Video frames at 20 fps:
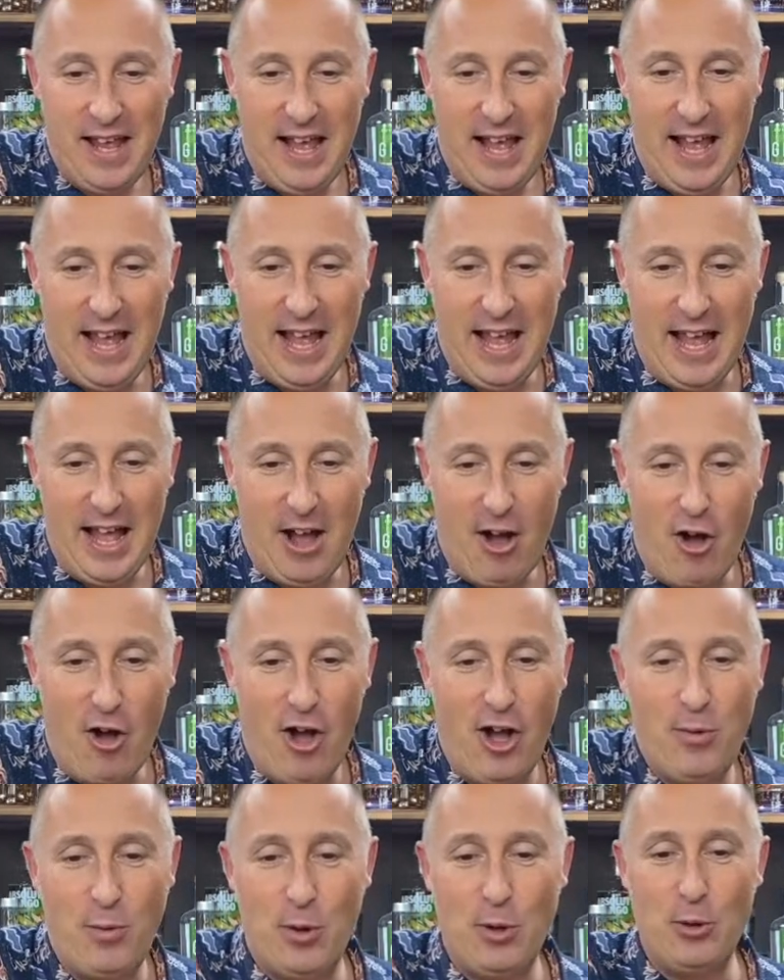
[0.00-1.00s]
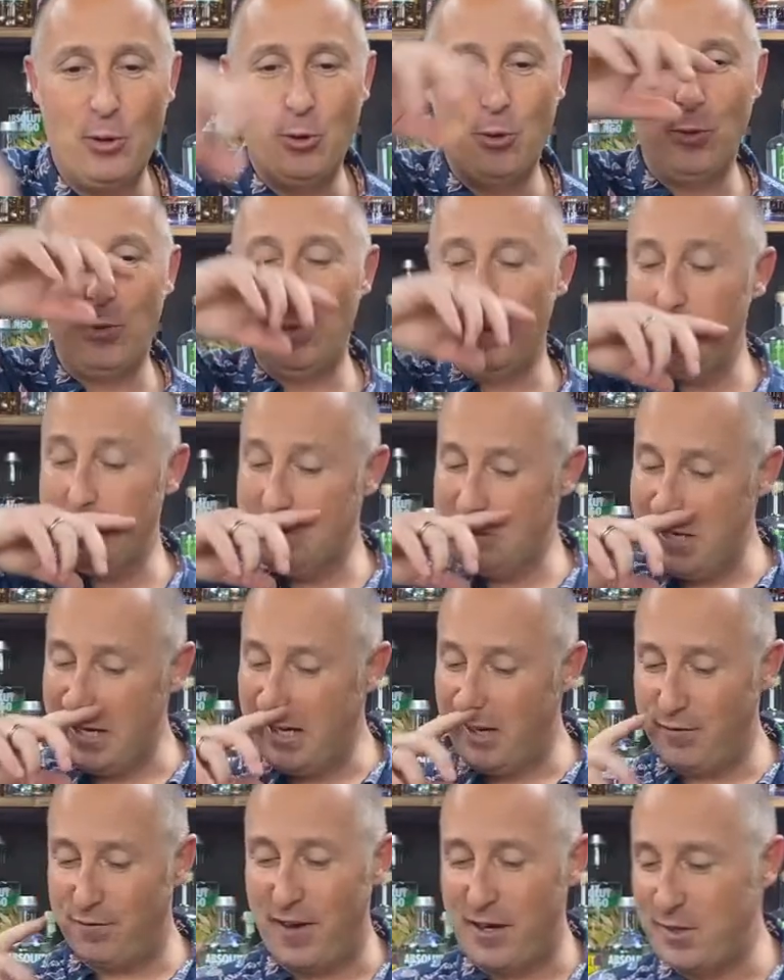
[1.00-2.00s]
I will
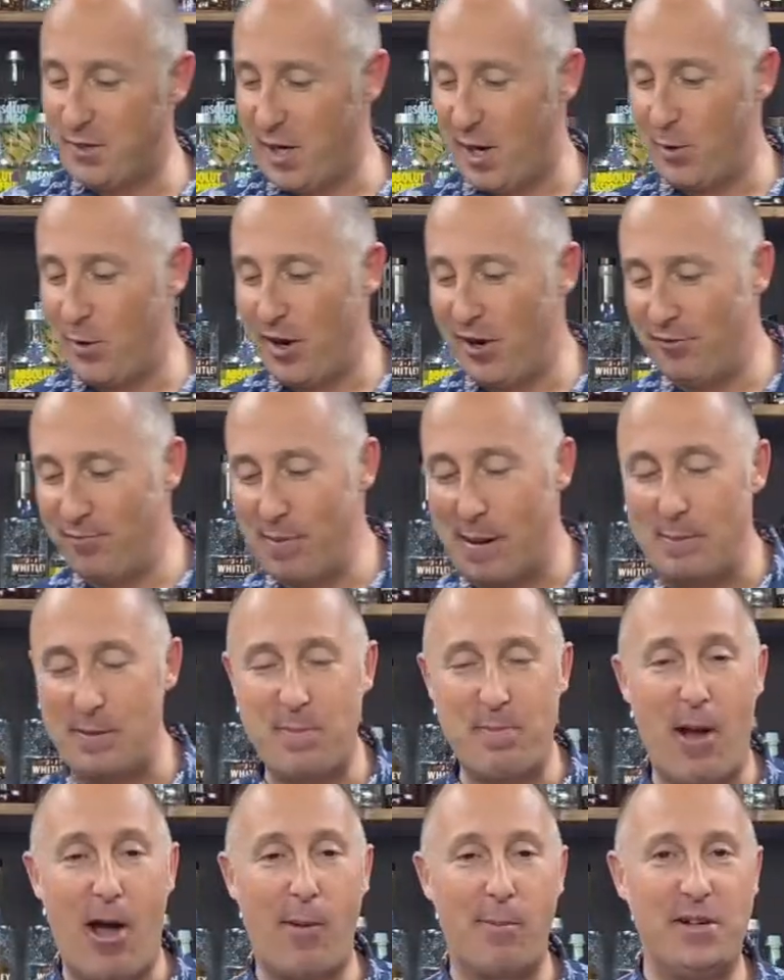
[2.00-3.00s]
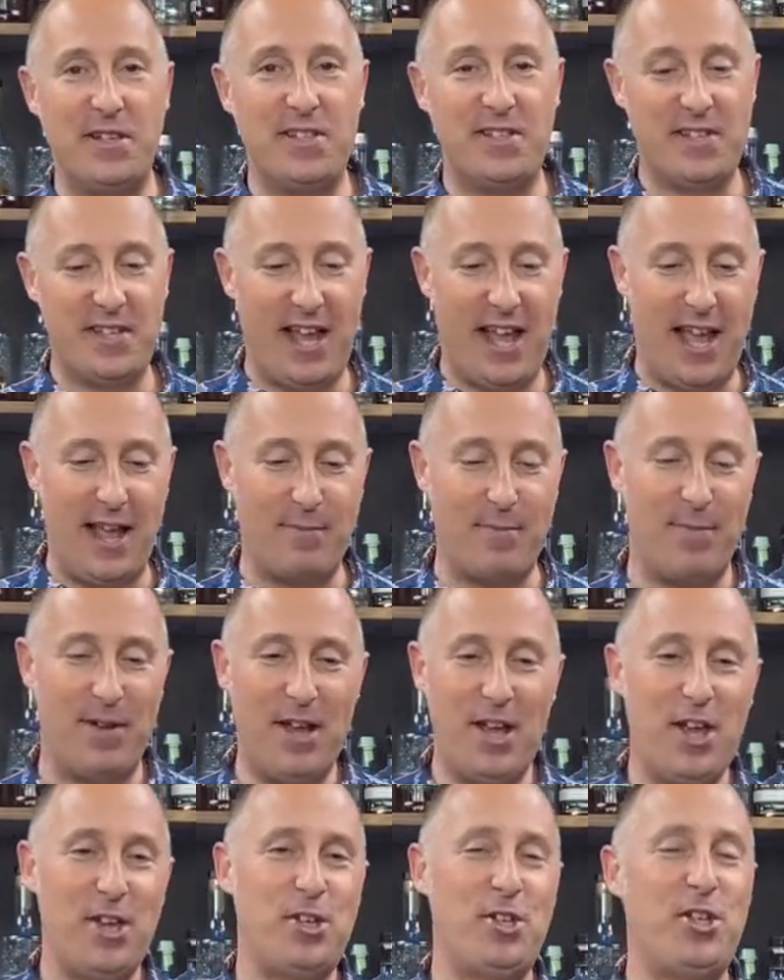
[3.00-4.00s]
take a photo of Mummy Barman's.
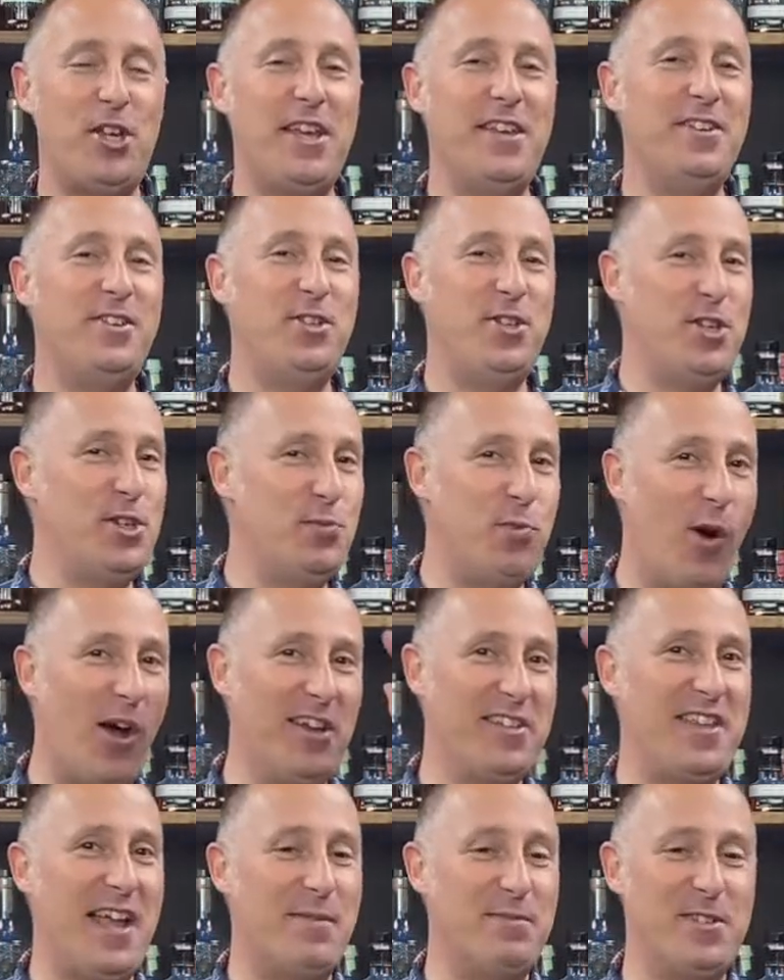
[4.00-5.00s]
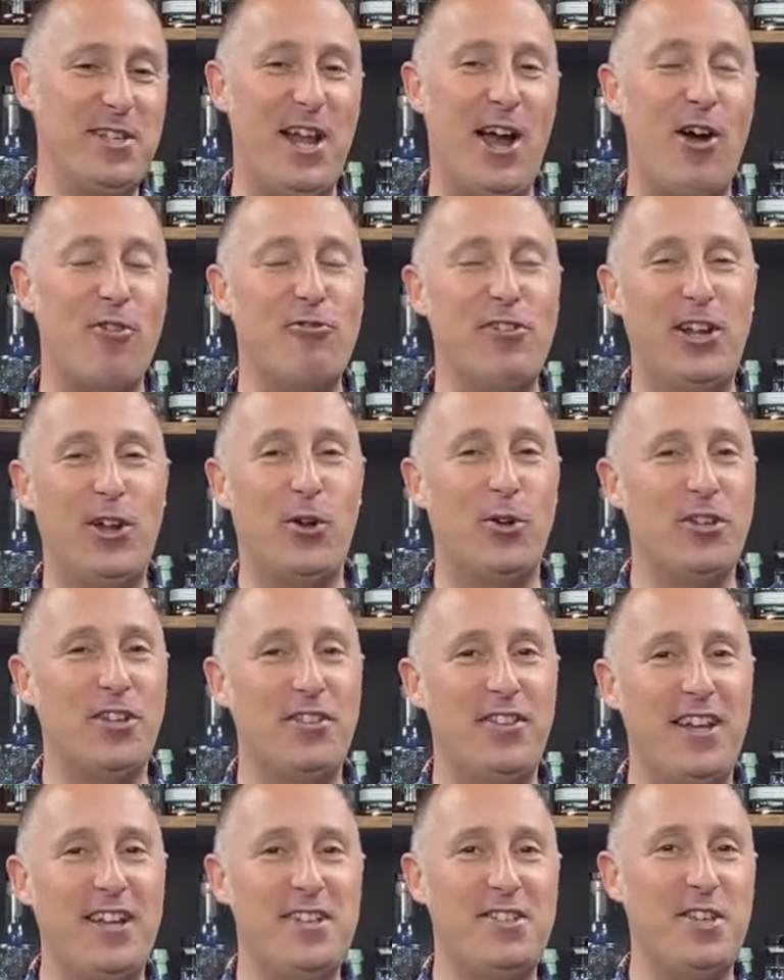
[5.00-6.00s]
She's wised up to the whole recording
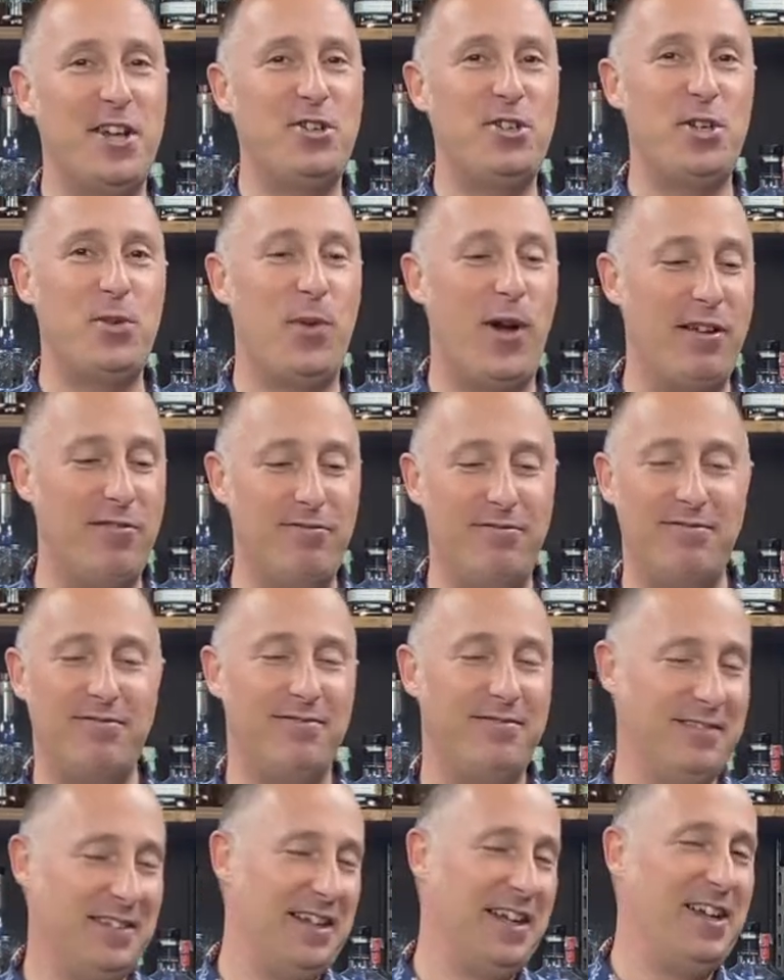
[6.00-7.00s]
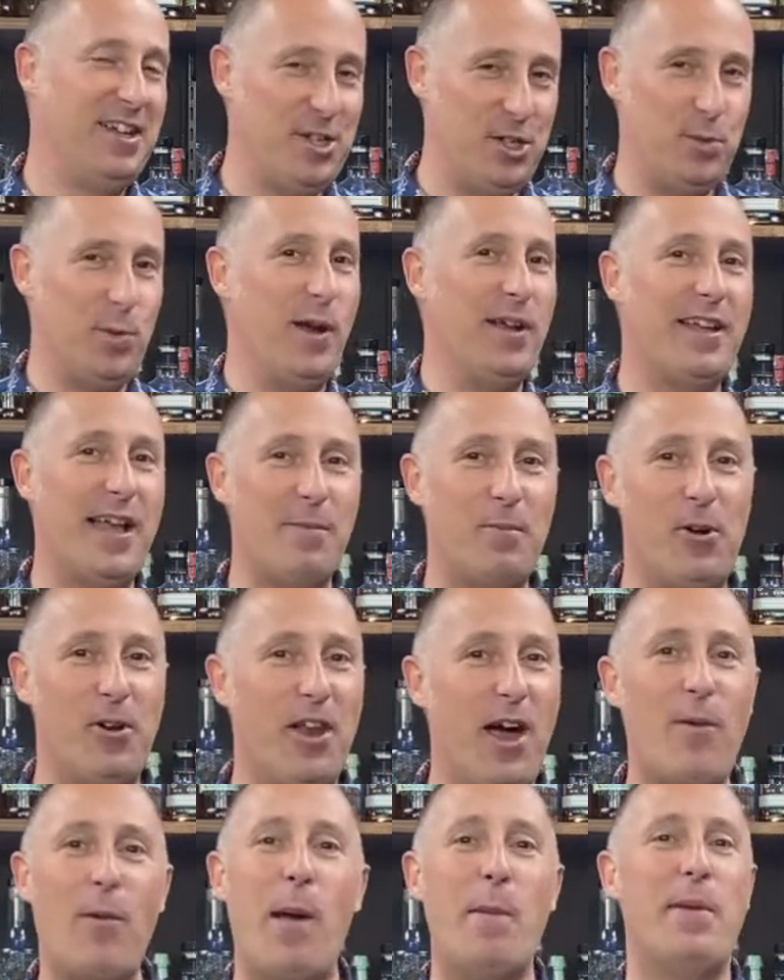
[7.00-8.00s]
thing, so she won't come on.
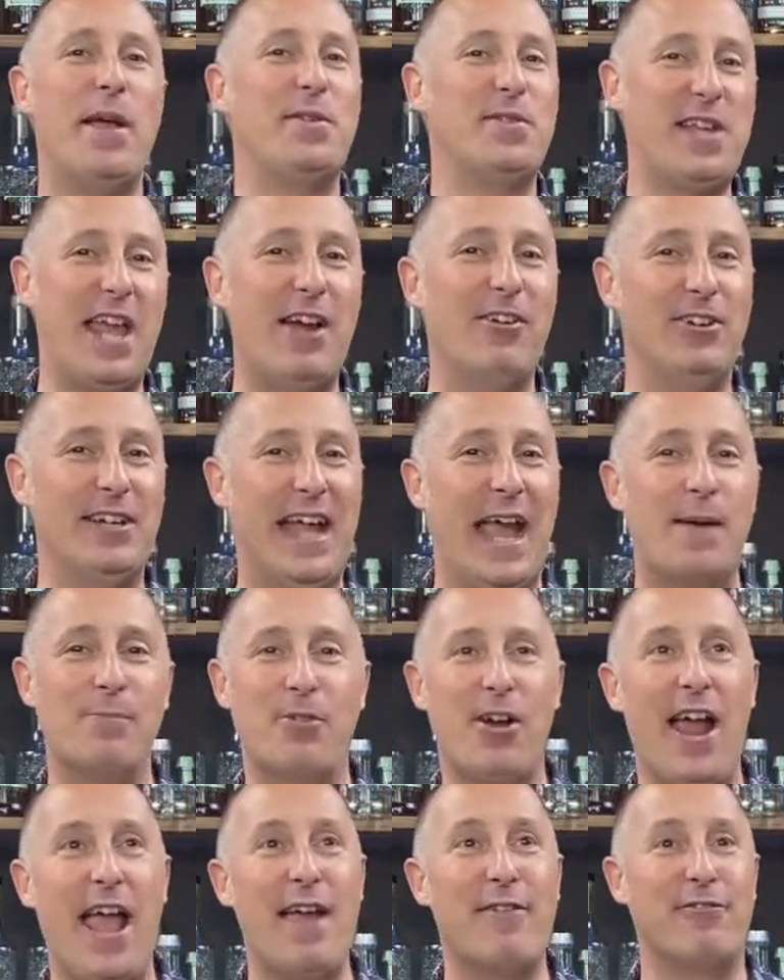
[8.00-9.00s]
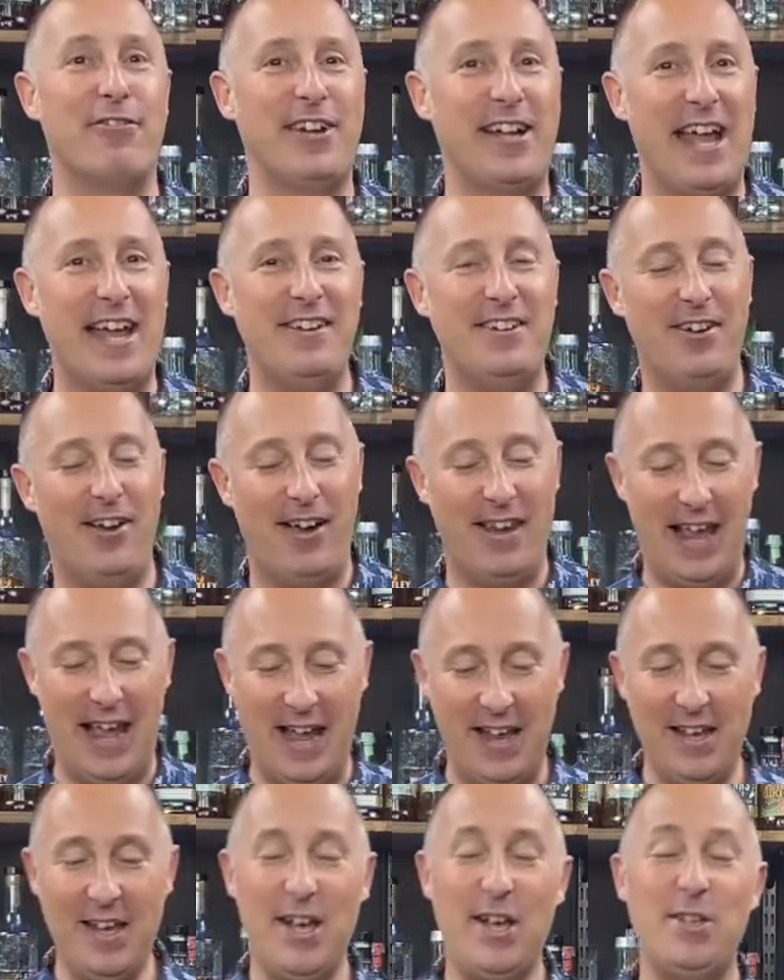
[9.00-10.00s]
I won't be able to get her on camera ever again like that.
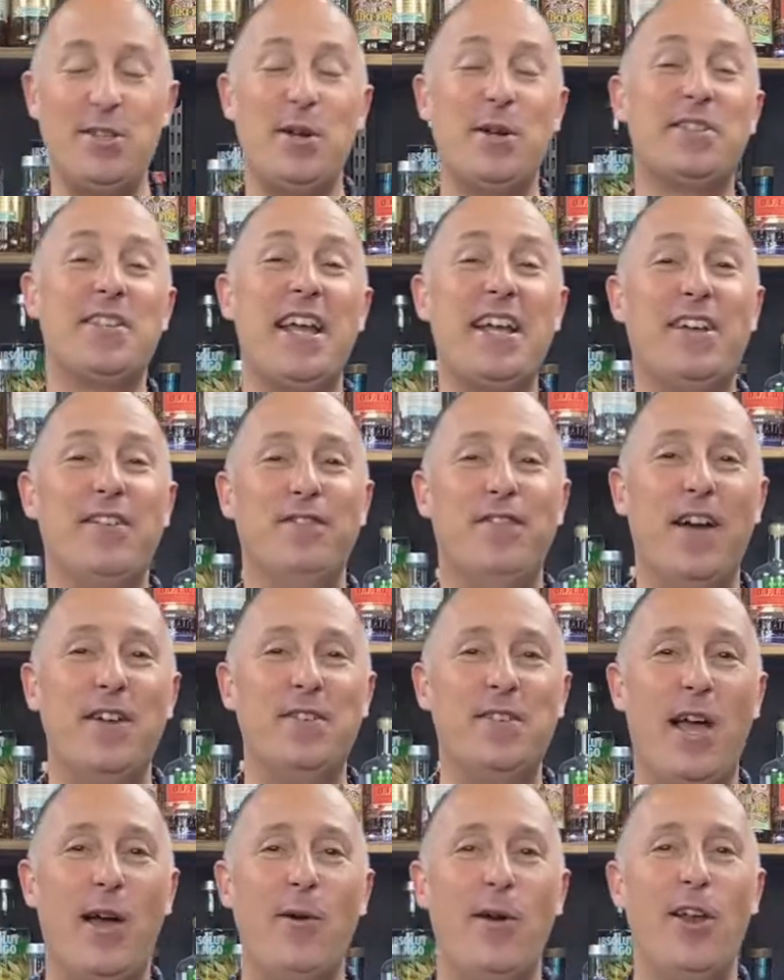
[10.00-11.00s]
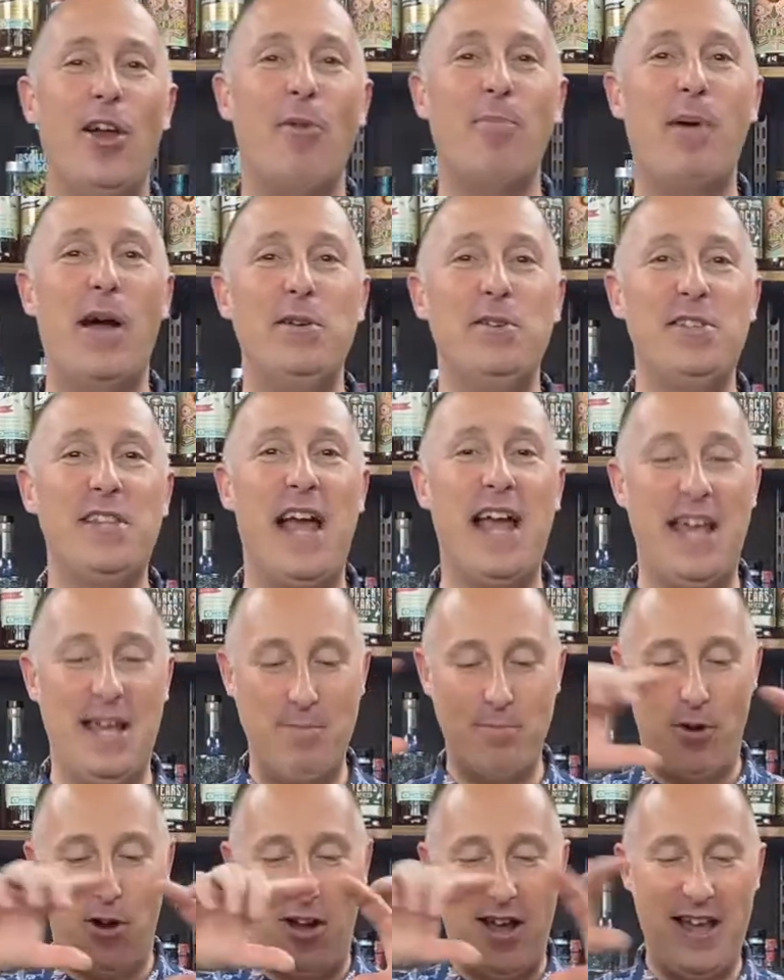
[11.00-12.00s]
So I'll take a photo and I'll post that
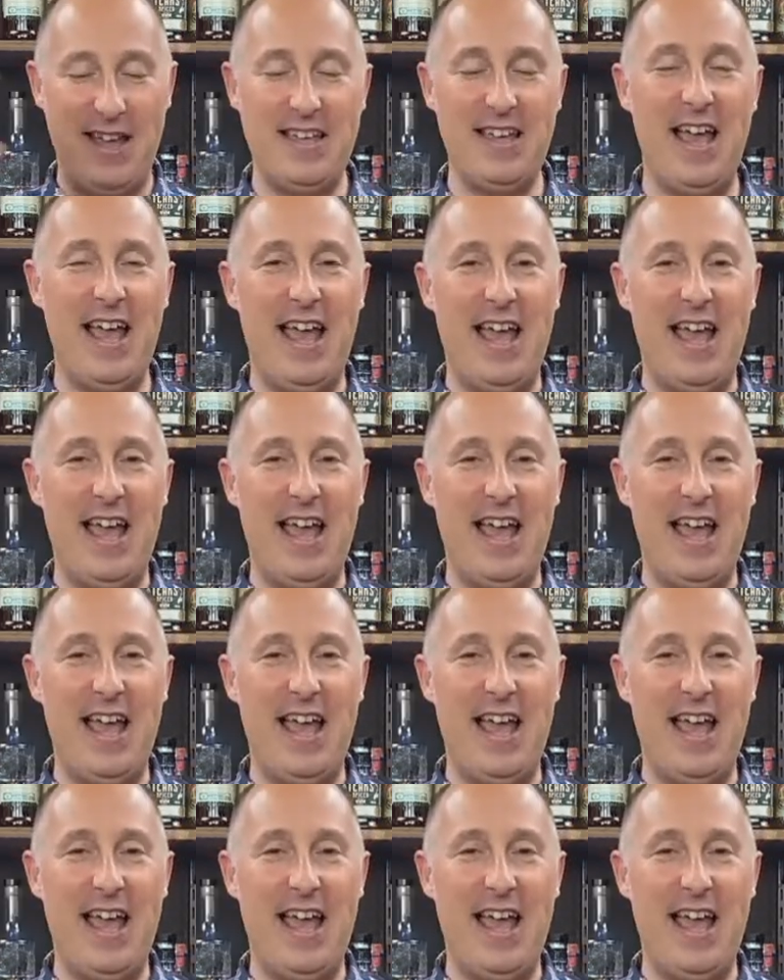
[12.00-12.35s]
in my